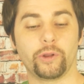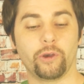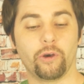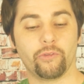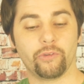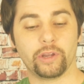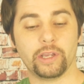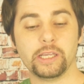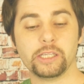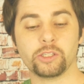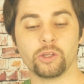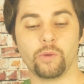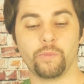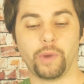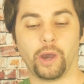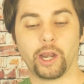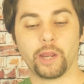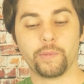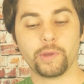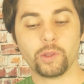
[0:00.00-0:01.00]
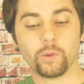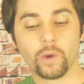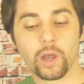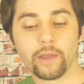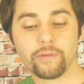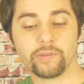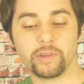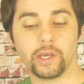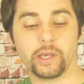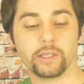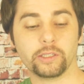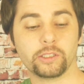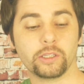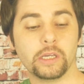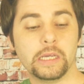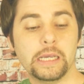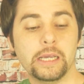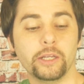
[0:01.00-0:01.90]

over his own body, but the wife does.